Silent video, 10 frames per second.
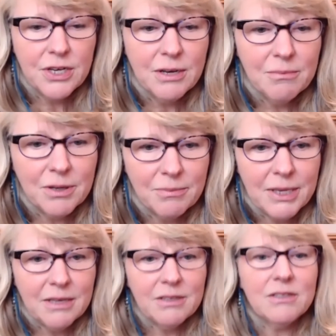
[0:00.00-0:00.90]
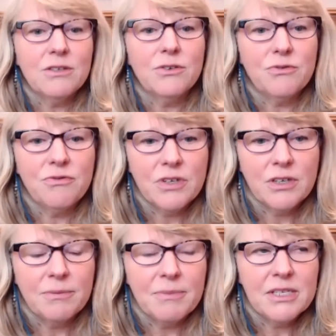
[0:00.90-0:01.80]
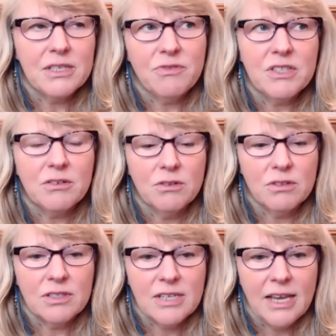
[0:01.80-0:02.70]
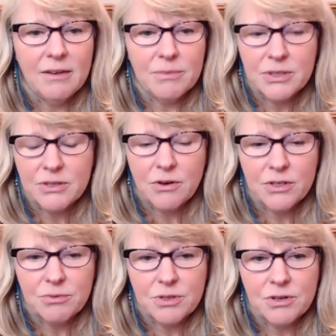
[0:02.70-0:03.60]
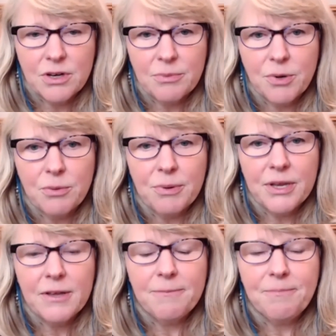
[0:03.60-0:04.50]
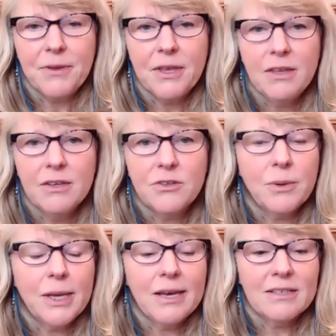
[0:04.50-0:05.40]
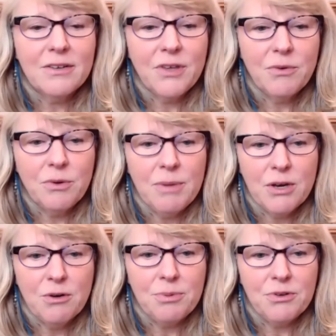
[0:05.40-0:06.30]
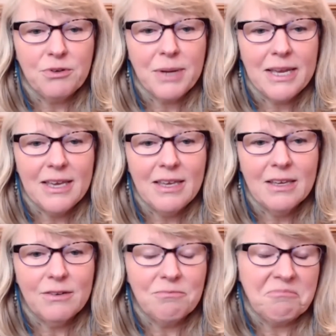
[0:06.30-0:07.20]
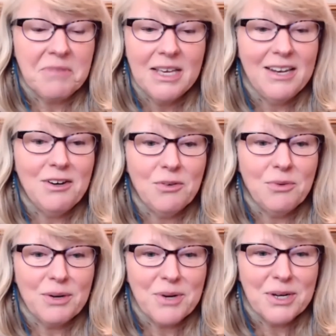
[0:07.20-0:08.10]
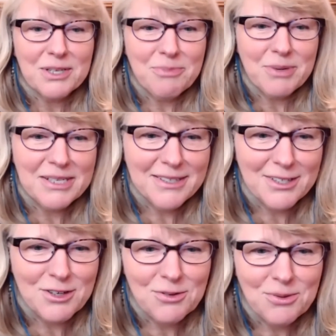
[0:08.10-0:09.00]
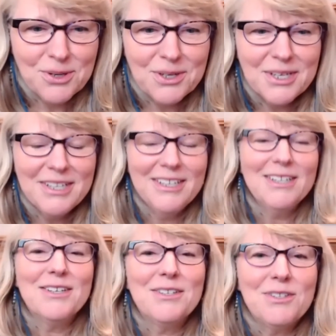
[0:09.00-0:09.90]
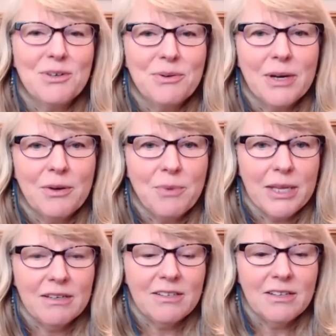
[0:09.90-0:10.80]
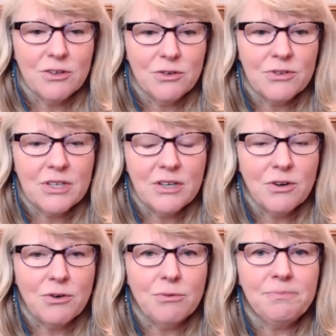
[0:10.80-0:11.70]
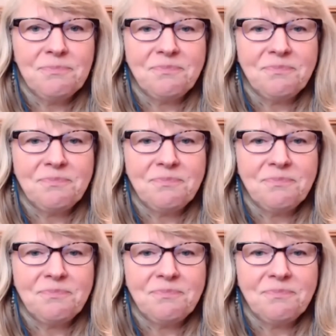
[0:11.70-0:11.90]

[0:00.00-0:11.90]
but because of his physical state, massage was not appropriate. So I asked if he would be open to Reiki, and he didn't know what it was, but he said sure. So I went to the nursing home